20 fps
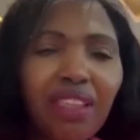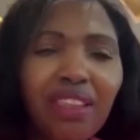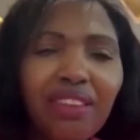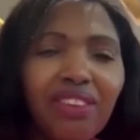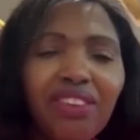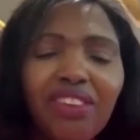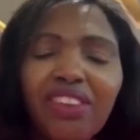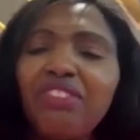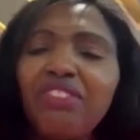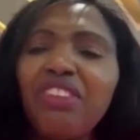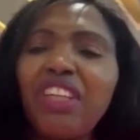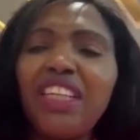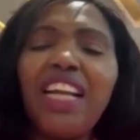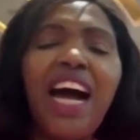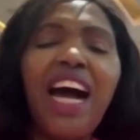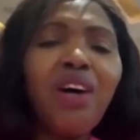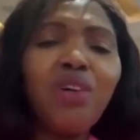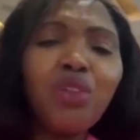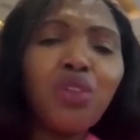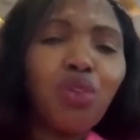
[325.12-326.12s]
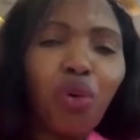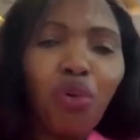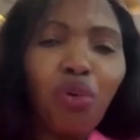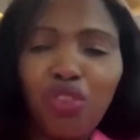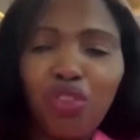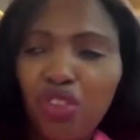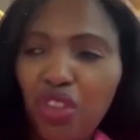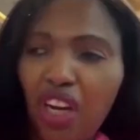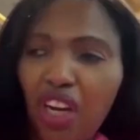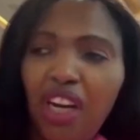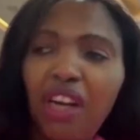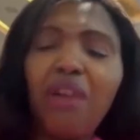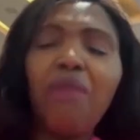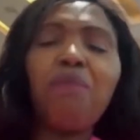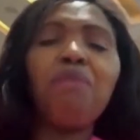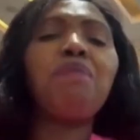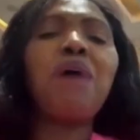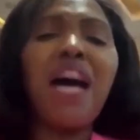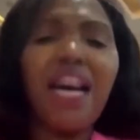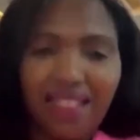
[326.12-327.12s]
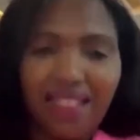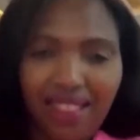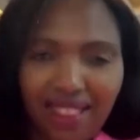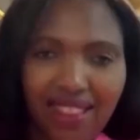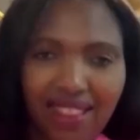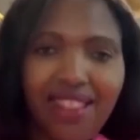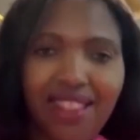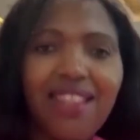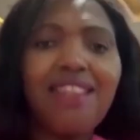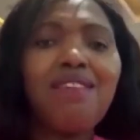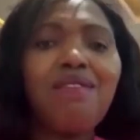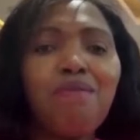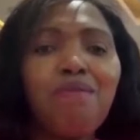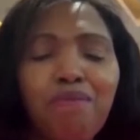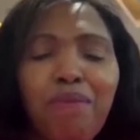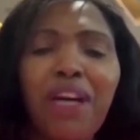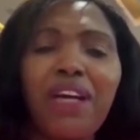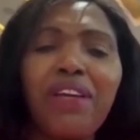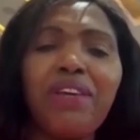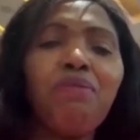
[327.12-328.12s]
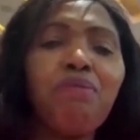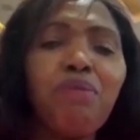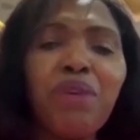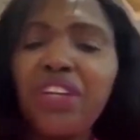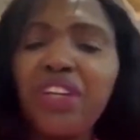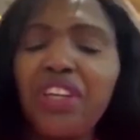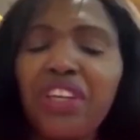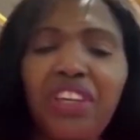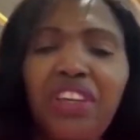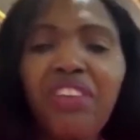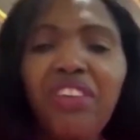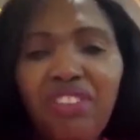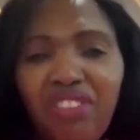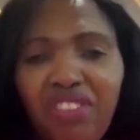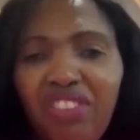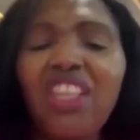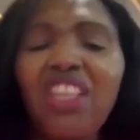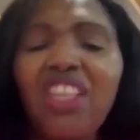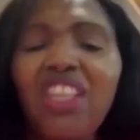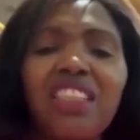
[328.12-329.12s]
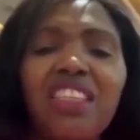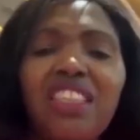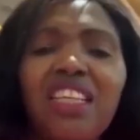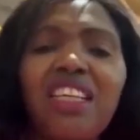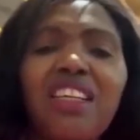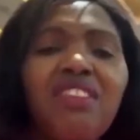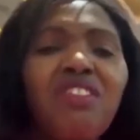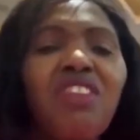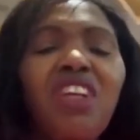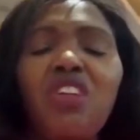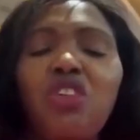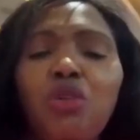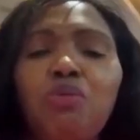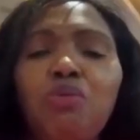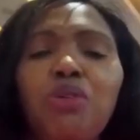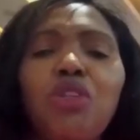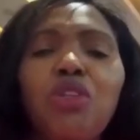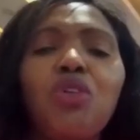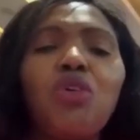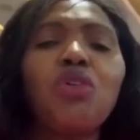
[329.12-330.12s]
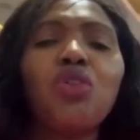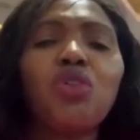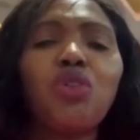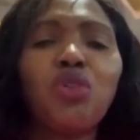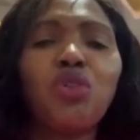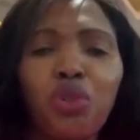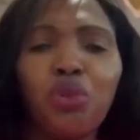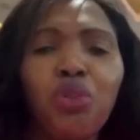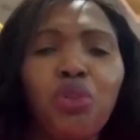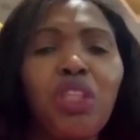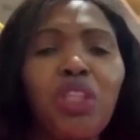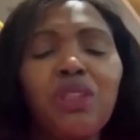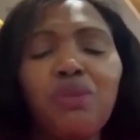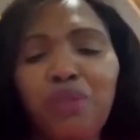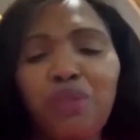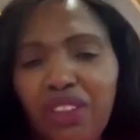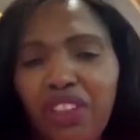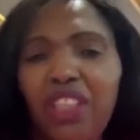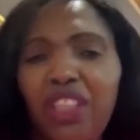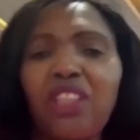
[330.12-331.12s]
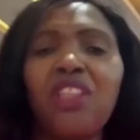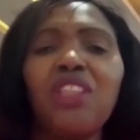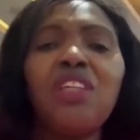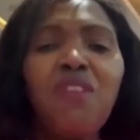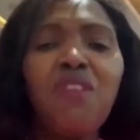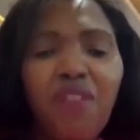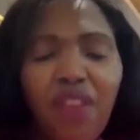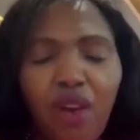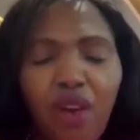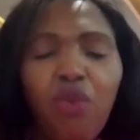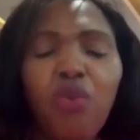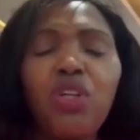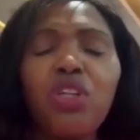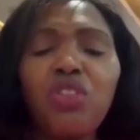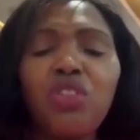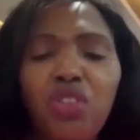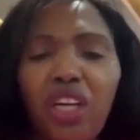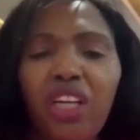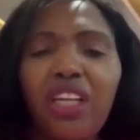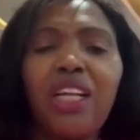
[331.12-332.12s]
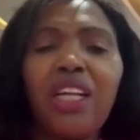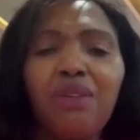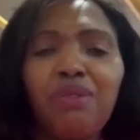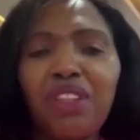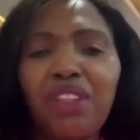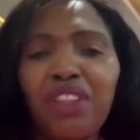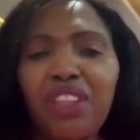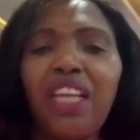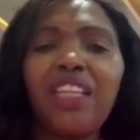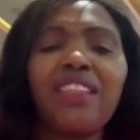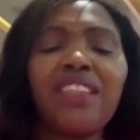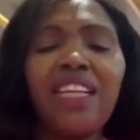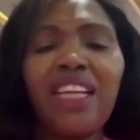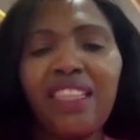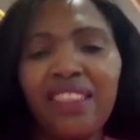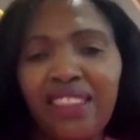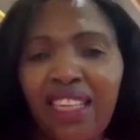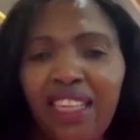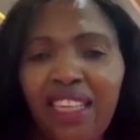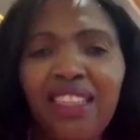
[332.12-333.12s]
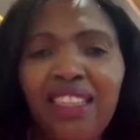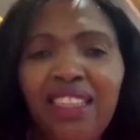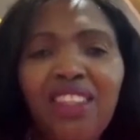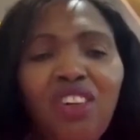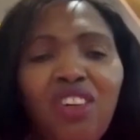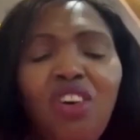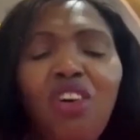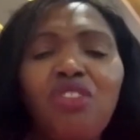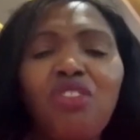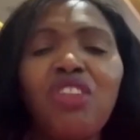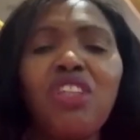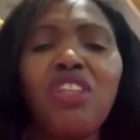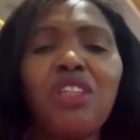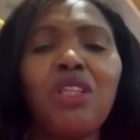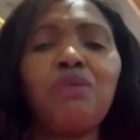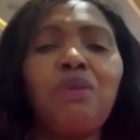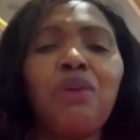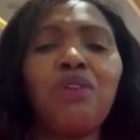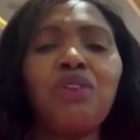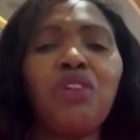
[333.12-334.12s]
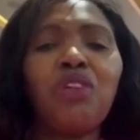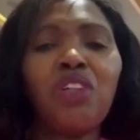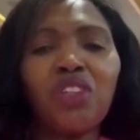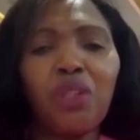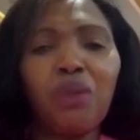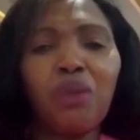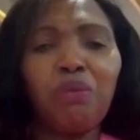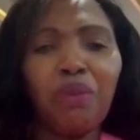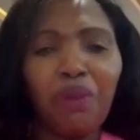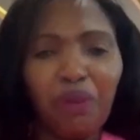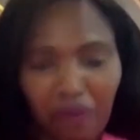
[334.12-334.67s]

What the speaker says: driven out of your path by many things that will be thrown to you, especially when you're climbing that ladder of the entrepreneurship.